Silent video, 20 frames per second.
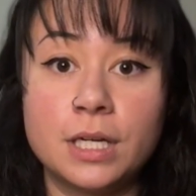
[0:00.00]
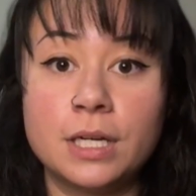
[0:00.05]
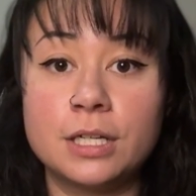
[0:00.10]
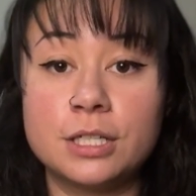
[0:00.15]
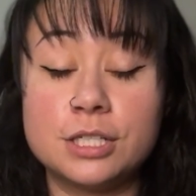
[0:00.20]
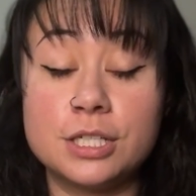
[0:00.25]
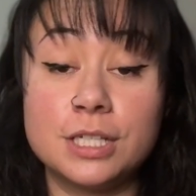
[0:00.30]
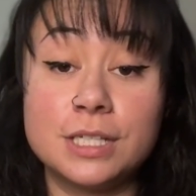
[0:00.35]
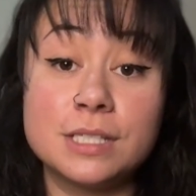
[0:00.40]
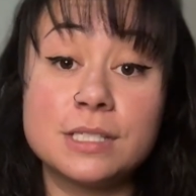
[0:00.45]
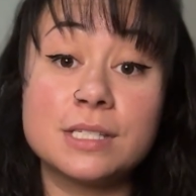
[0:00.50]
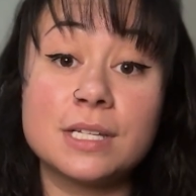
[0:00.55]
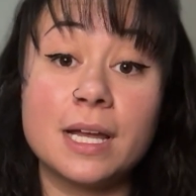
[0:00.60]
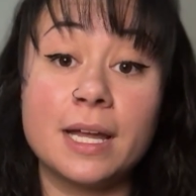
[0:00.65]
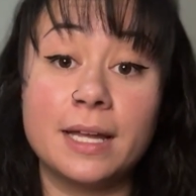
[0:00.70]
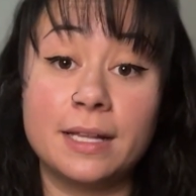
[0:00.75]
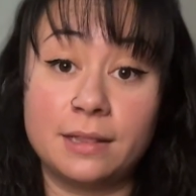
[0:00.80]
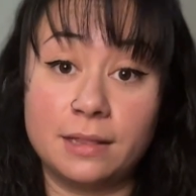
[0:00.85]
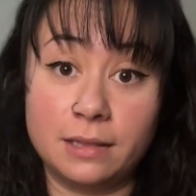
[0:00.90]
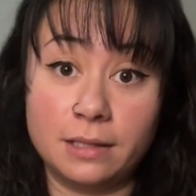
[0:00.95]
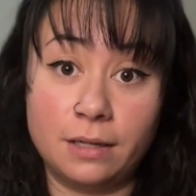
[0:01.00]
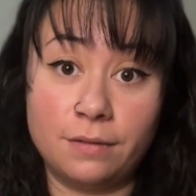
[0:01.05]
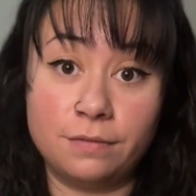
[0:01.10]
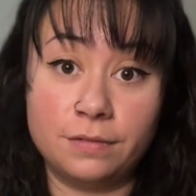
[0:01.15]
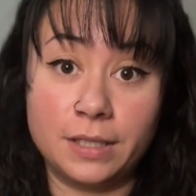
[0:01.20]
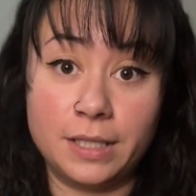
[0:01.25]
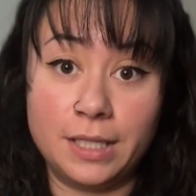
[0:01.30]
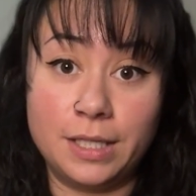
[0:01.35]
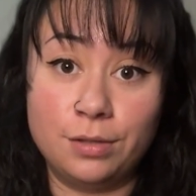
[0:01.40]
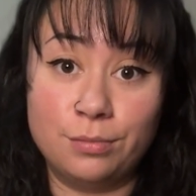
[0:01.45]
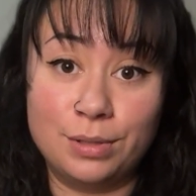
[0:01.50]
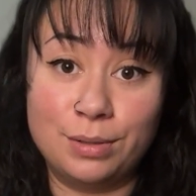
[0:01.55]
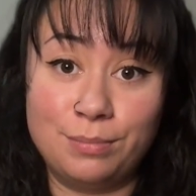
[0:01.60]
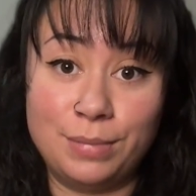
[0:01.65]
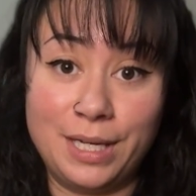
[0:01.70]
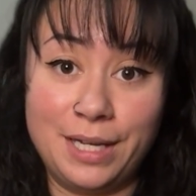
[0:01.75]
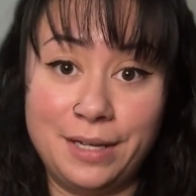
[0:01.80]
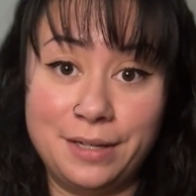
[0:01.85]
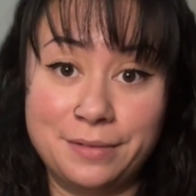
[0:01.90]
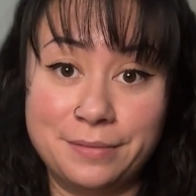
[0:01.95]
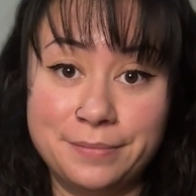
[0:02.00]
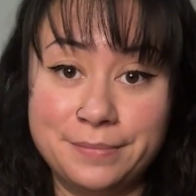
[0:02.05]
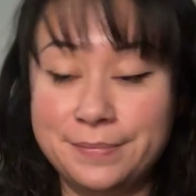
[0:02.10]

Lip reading: She is a lovely human being.